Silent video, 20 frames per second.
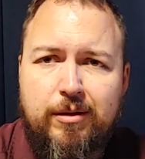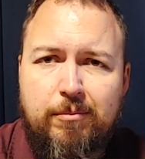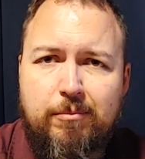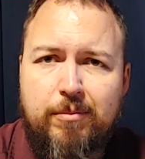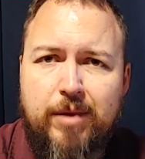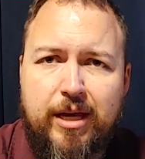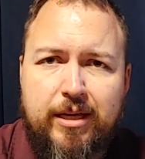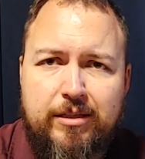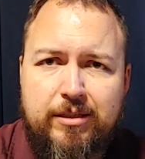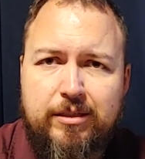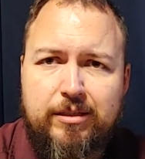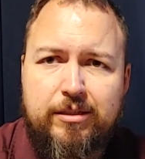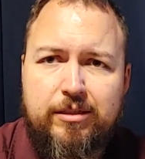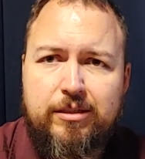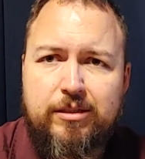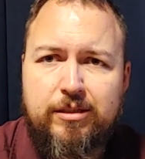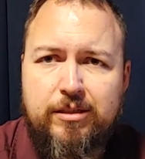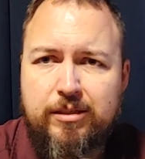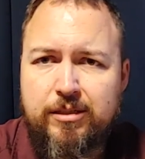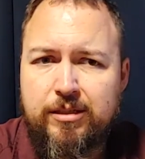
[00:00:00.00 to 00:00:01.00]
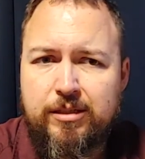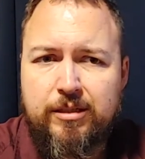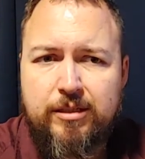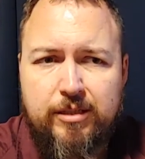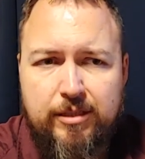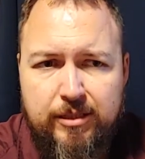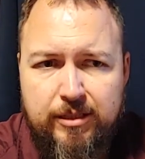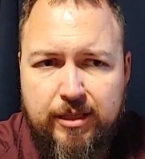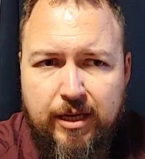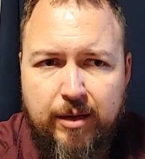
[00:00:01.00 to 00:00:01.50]
message
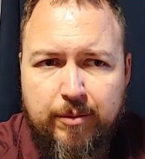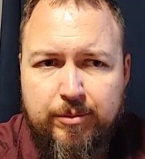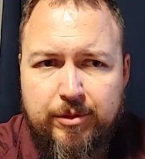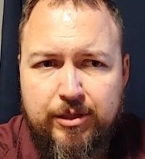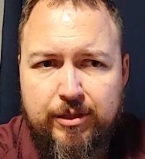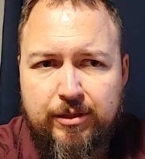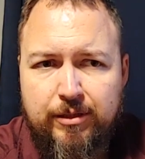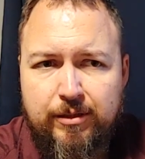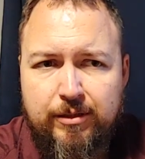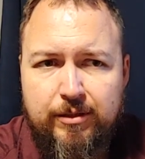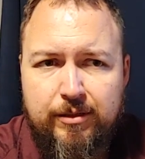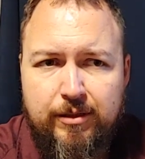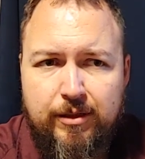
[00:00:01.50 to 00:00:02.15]
to Samson